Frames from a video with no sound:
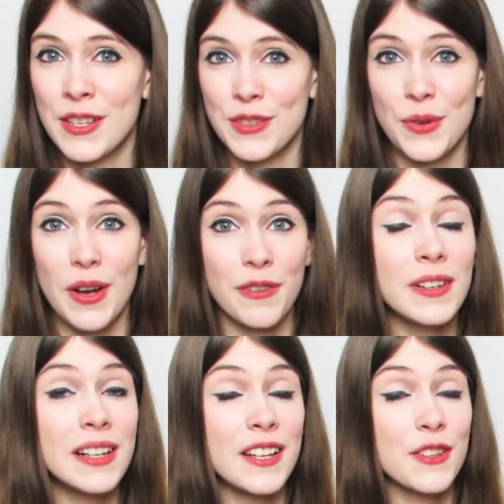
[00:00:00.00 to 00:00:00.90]
So I
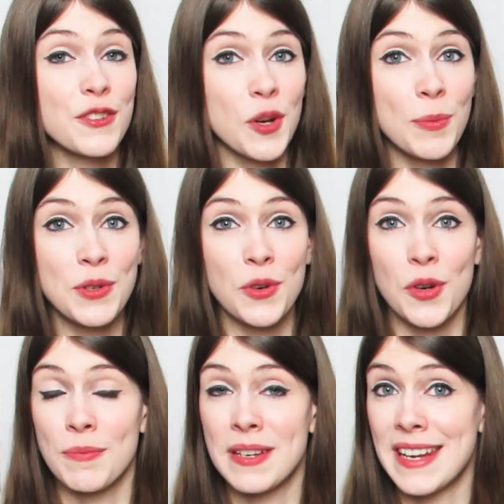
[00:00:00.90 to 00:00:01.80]
feel like the German
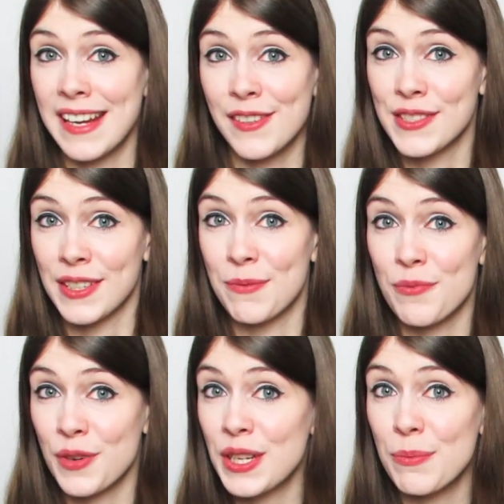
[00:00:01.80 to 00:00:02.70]
term nails
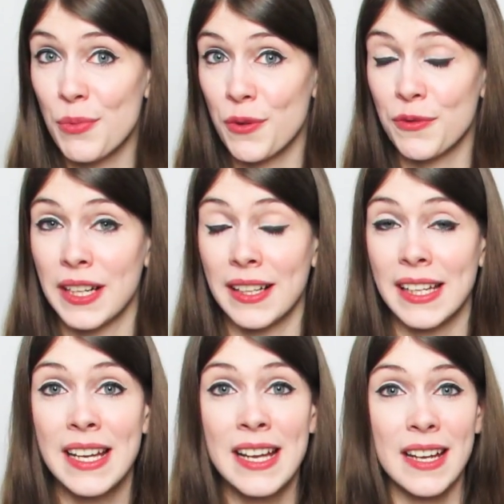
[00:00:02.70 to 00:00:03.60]
it pretty
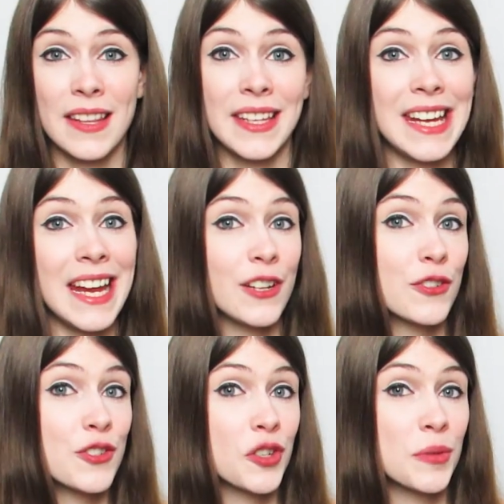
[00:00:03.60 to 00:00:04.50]
perfectly and the
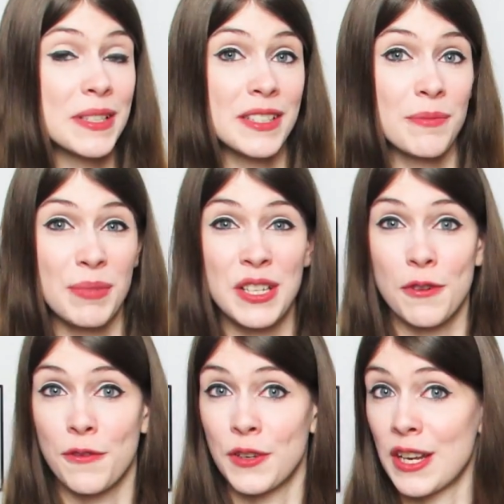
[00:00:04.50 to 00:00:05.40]
English term is a bit
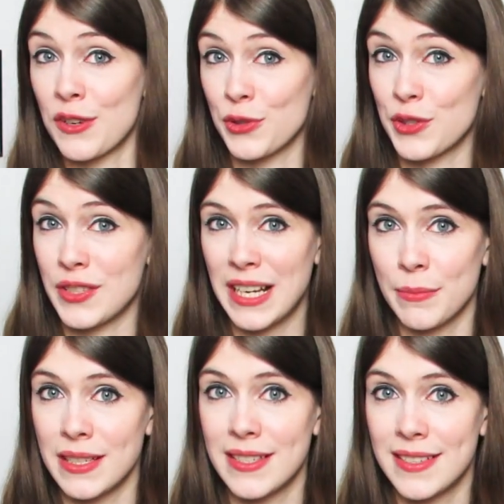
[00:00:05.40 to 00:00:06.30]
of an
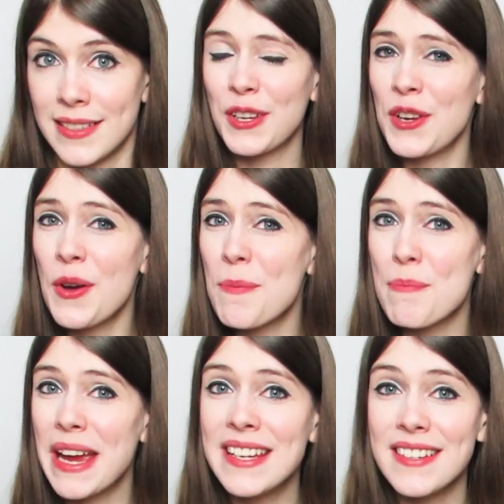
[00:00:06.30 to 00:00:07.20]
understatement. You know, a
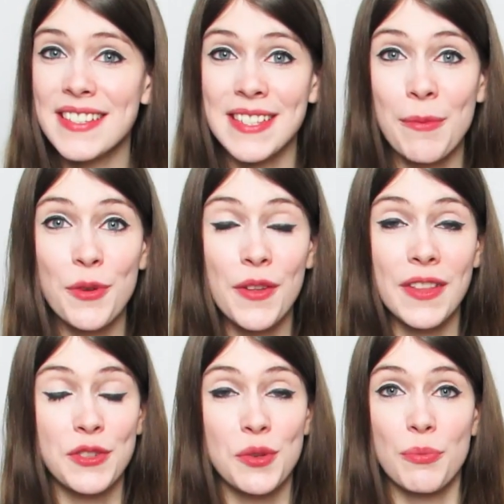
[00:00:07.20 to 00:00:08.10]
mate is someone
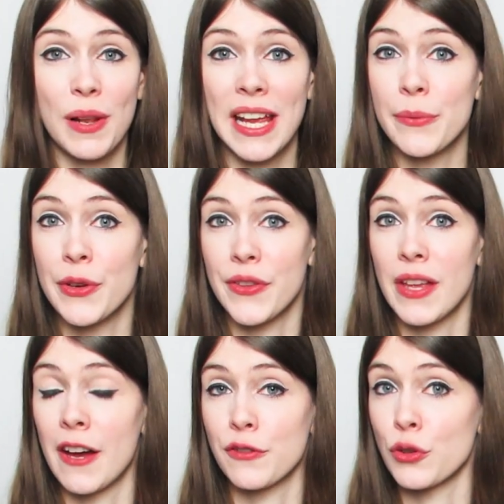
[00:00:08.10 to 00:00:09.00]
that you play
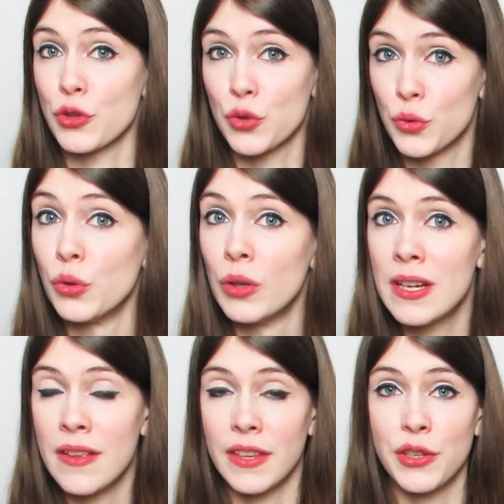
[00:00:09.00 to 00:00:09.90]
with after school,
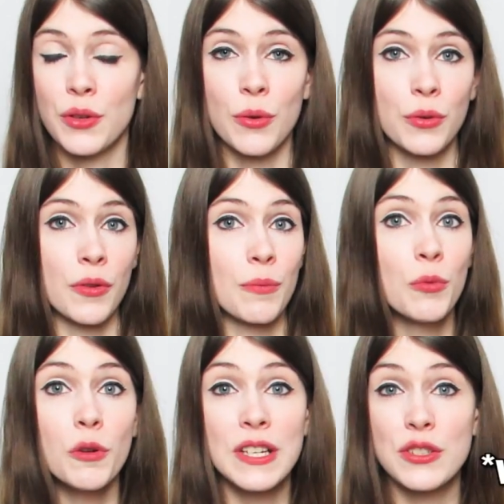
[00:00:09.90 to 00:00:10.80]
that you go to the
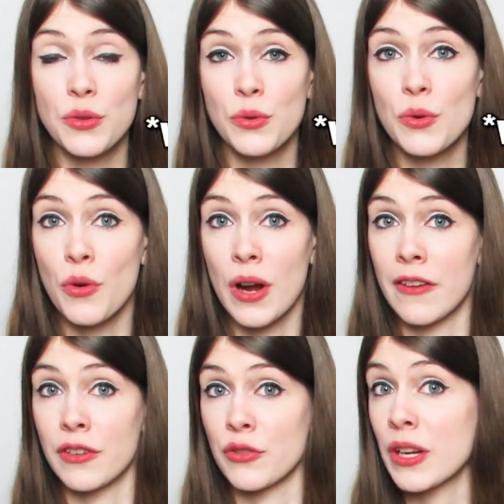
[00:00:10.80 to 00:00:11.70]
movies to or
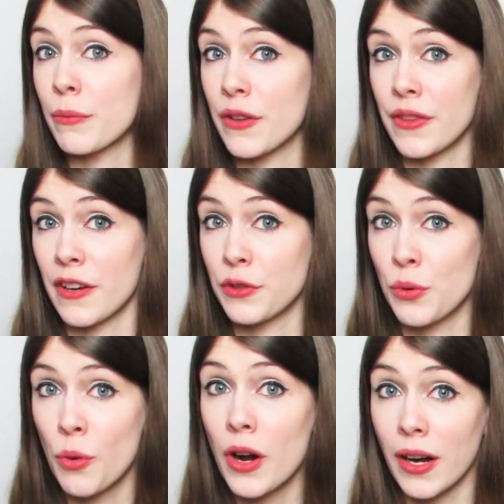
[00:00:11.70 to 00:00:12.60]
have a drink with
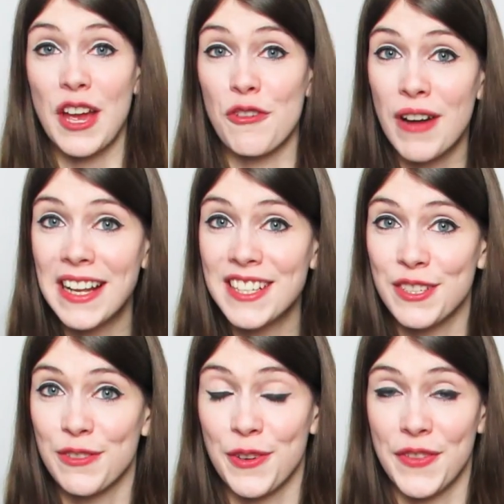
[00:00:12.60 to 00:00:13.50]
after work. A
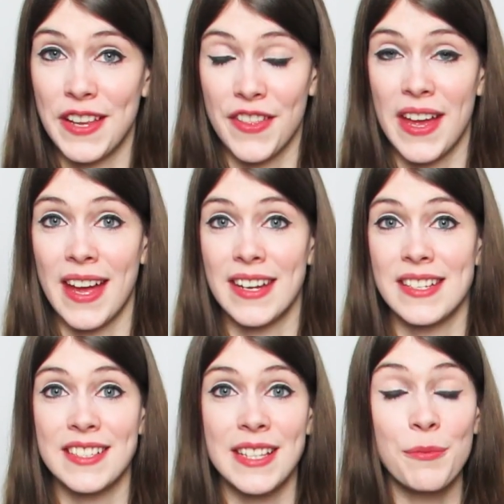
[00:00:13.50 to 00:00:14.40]
relative, on the other
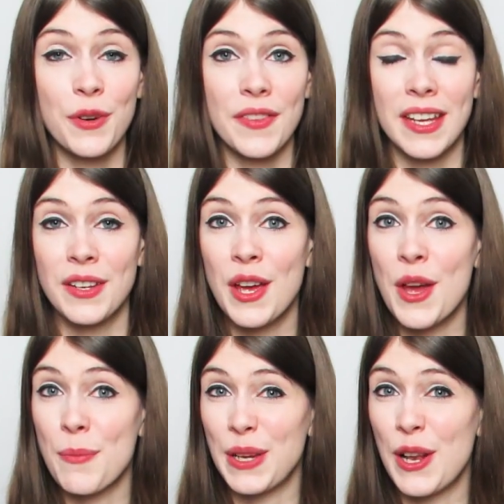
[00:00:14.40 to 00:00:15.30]
hand, is someone that
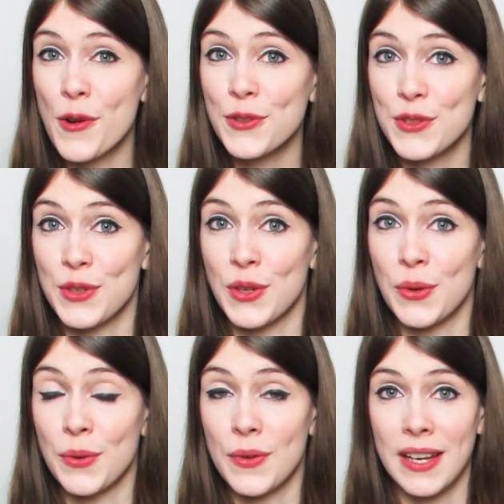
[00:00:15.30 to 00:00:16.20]
belongs to
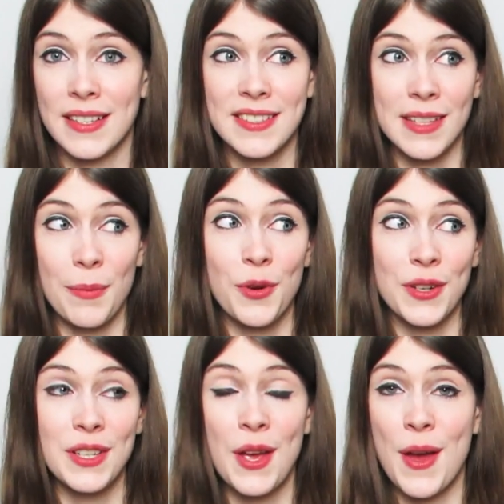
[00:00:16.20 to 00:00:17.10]
you, that is
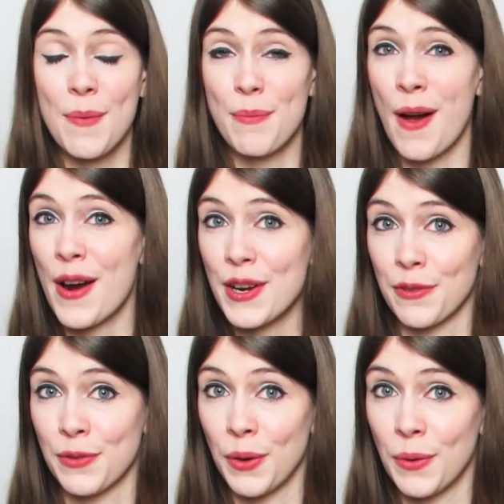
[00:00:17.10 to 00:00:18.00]
somewhat part
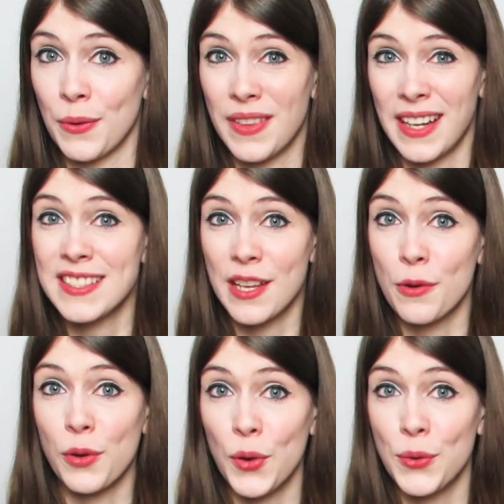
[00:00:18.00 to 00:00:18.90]
of you. That's
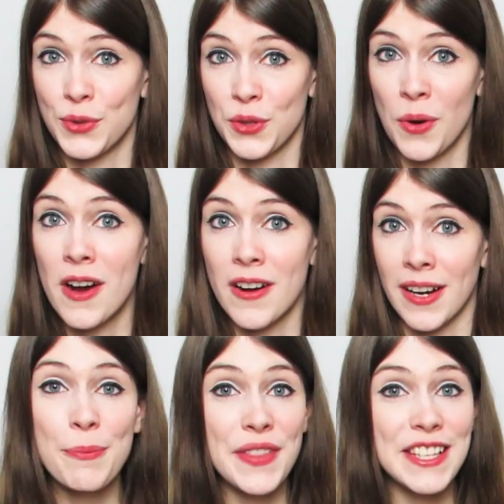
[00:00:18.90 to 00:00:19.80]
how close you
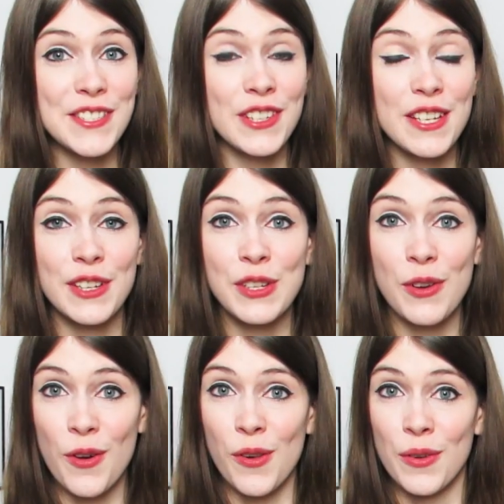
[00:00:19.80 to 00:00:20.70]
are. But that's not even
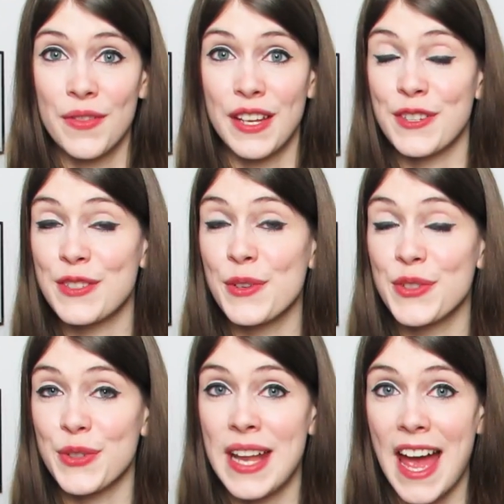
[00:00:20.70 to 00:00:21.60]
all. There's
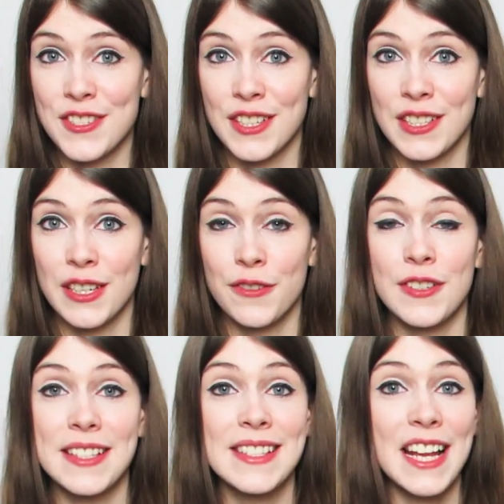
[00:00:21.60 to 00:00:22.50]
also an
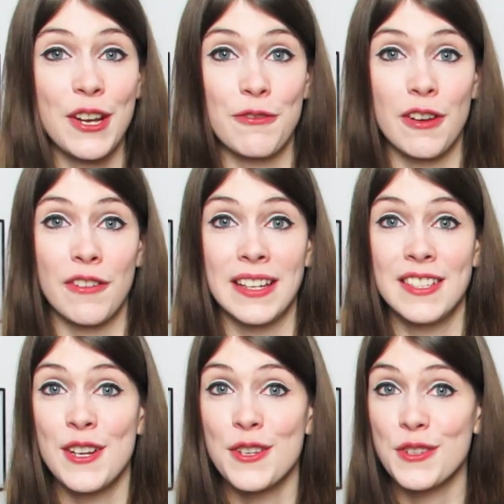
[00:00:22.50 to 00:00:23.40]
adjective,
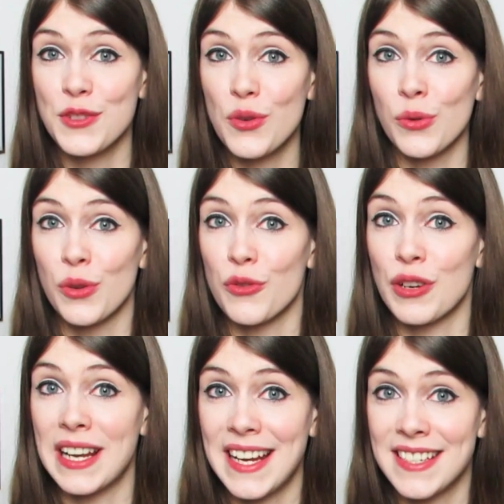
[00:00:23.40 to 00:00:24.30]
Seelenverwandt,
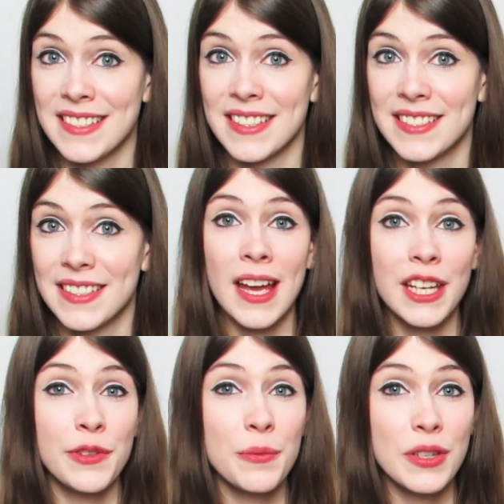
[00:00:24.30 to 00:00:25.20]
soul-related.
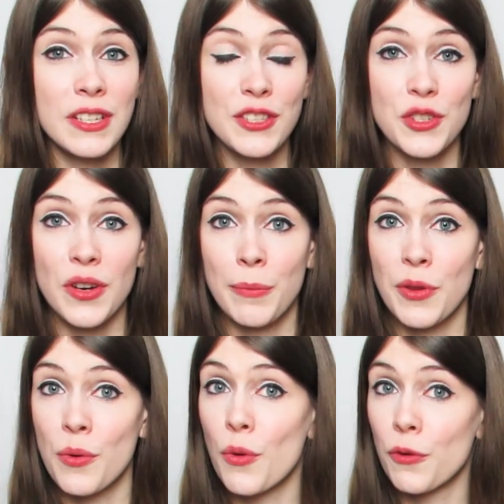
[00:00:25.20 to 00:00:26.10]
And if you want to describe
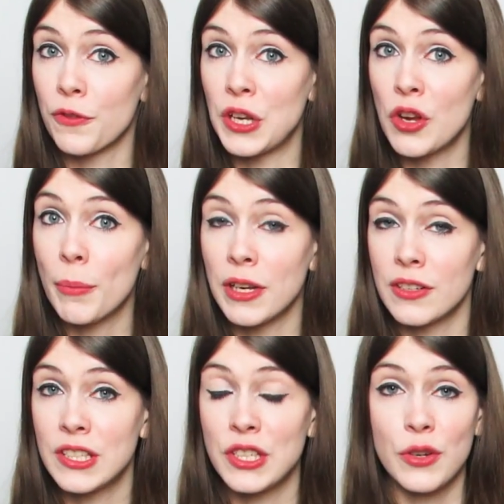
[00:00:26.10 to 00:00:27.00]
the whole
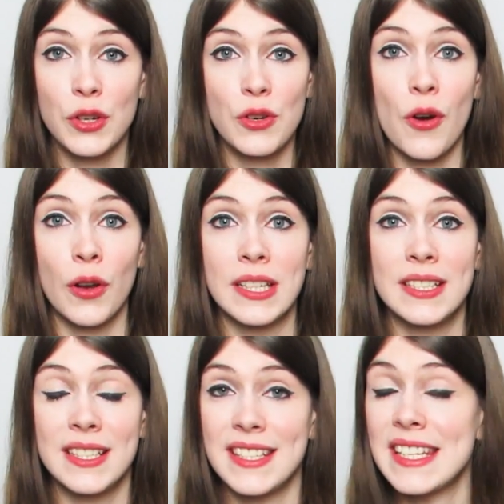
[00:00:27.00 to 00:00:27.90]
phenomenon, you can call
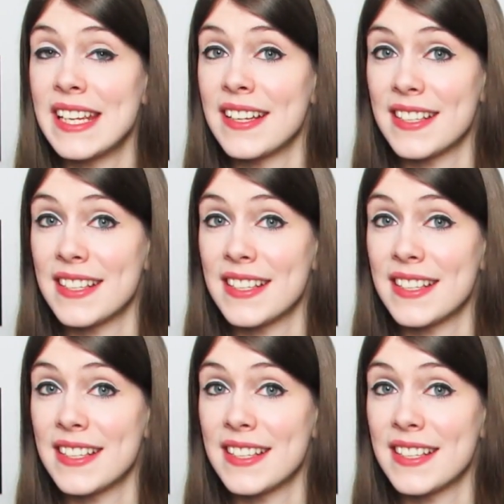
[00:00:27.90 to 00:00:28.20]
it die